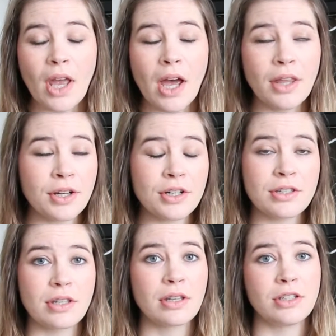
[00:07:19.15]

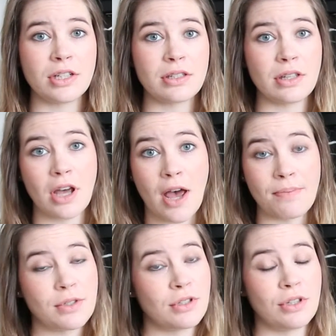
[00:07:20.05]
Others just
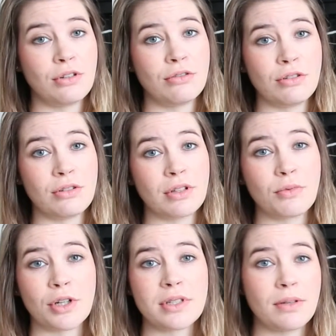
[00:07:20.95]
opt to do the
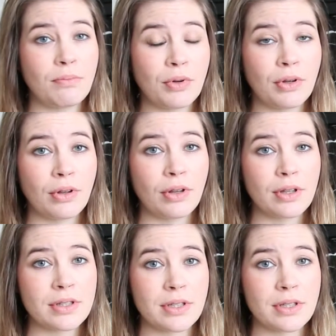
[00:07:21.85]
more simple